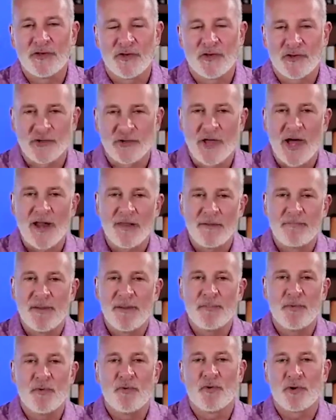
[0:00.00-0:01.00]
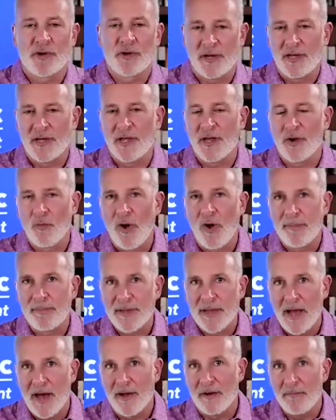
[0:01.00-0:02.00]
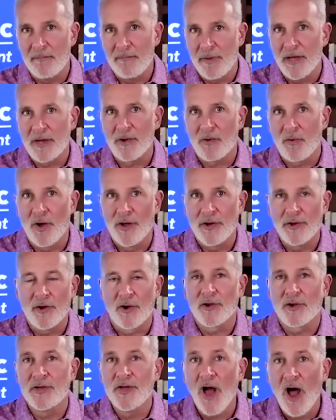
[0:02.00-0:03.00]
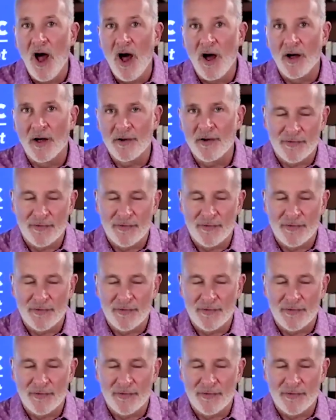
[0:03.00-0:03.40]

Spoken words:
is a lot of the people who are going to get wiped out in Bitcoin are young.